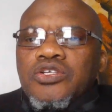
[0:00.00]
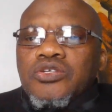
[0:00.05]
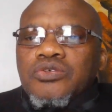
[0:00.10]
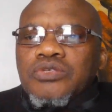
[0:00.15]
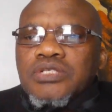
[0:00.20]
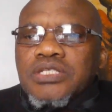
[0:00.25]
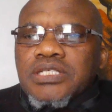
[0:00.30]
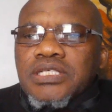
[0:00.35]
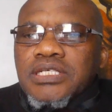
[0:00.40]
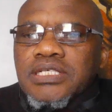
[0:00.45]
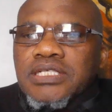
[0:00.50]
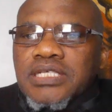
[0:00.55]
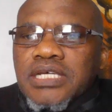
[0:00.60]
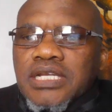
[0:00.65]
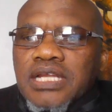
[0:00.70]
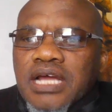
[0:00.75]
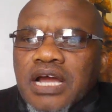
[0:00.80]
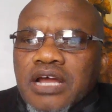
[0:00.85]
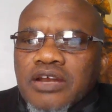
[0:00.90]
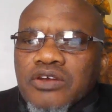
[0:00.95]
you did
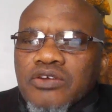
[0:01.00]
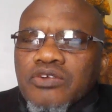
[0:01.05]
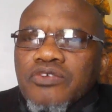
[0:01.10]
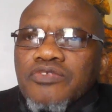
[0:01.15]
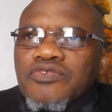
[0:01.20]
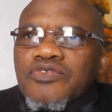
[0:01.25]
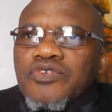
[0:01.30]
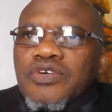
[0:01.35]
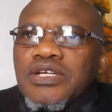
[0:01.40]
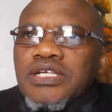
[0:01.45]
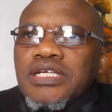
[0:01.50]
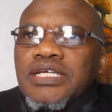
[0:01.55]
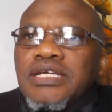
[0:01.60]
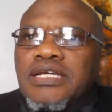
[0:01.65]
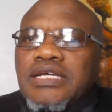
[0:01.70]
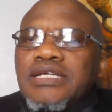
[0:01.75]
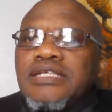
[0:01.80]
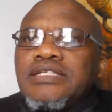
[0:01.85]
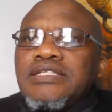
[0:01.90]
and unlawfully,